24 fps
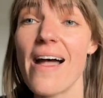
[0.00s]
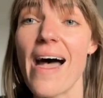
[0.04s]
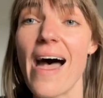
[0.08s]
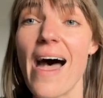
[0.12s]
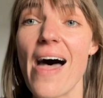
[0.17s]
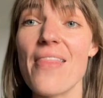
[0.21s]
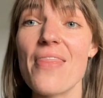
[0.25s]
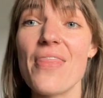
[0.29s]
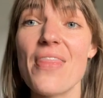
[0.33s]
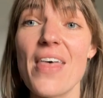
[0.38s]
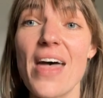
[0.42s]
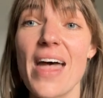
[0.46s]

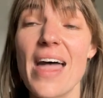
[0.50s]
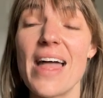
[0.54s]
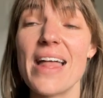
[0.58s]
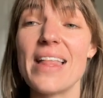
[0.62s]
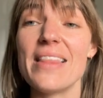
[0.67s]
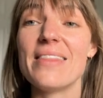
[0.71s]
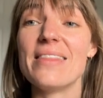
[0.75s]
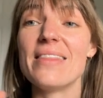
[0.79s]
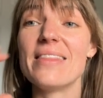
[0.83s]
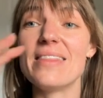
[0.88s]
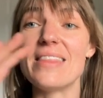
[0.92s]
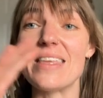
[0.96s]
And
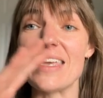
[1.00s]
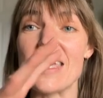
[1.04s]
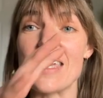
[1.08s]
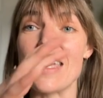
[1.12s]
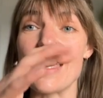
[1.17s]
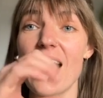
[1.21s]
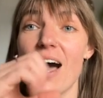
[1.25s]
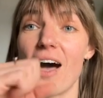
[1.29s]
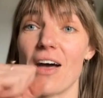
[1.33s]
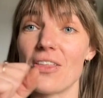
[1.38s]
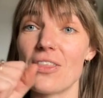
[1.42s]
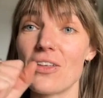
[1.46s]
then
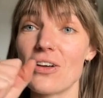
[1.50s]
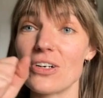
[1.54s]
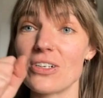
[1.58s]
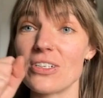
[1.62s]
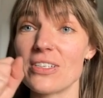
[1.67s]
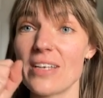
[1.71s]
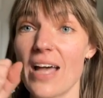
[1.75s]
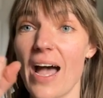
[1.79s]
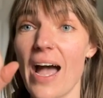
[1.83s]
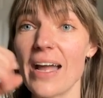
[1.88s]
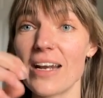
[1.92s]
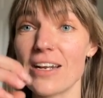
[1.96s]
the other
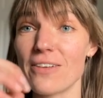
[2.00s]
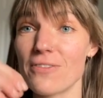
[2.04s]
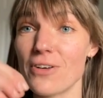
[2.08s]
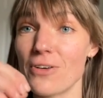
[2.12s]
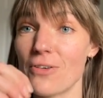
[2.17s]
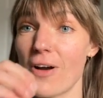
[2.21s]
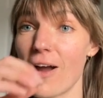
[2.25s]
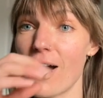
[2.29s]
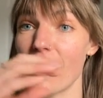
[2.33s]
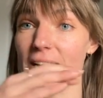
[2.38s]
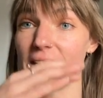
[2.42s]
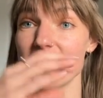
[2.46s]
side of
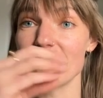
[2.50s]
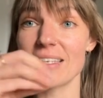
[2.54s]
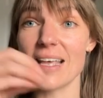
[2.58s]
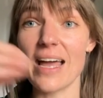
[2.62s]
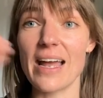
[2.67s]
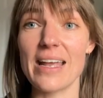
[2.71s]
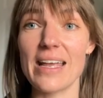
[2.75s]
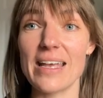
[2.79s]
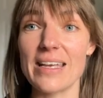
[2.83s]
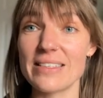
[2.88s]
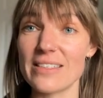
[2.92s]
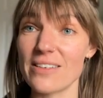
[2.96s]
Uranus
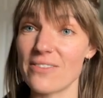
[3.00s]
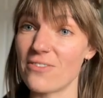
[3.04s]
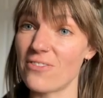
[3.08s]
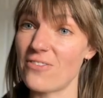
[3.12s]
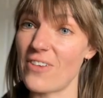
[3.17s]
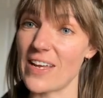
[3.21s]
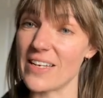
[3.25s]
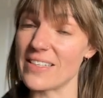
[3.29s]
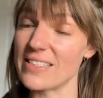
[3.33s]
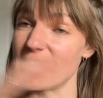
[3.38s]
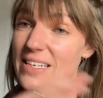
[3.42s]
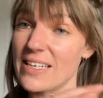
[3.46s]
that isn't
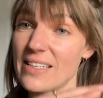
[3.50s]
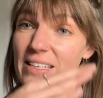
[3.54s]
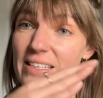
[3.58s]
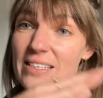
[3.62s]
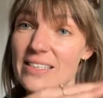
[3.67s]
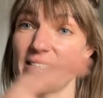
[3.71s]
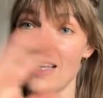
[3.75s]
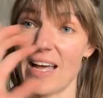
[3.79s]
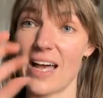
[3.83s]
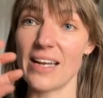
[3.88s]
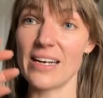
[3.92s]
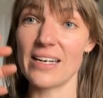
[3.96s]
facing the
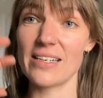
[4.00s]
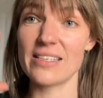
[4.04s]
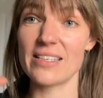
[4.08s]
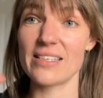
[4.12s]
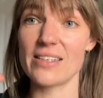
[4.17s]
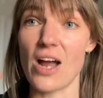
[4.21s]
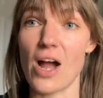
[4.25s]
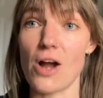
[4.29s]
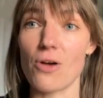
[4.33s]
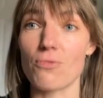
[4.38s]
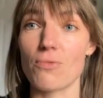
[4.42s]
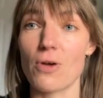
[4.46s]
sun and is
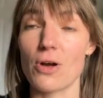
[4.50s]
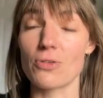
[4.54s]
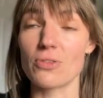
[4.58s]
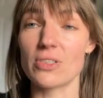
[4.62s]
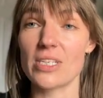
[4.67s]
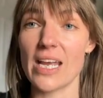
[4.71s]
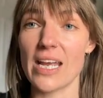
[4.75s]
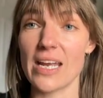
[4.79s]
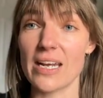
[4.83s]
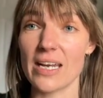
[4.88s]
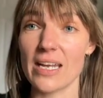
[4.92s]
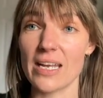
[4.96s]
not
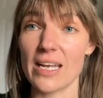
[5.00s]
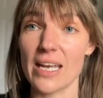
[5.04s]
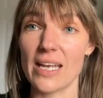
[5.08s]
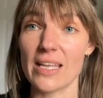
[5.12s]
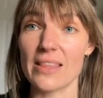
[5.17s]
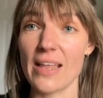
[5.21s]
rotating in